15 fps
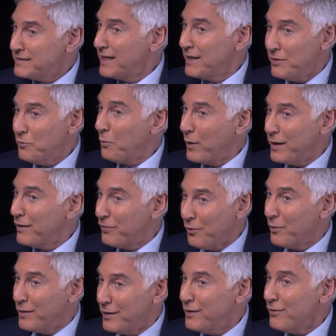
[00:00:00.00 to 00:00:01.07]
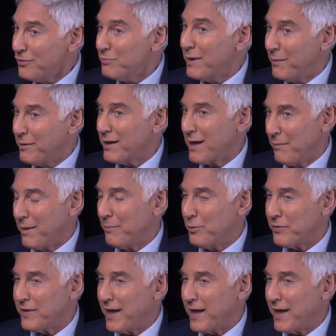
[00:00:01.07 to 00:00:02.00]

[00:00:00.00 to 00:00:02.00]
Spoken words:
10, 20, 30 years maybe to come up with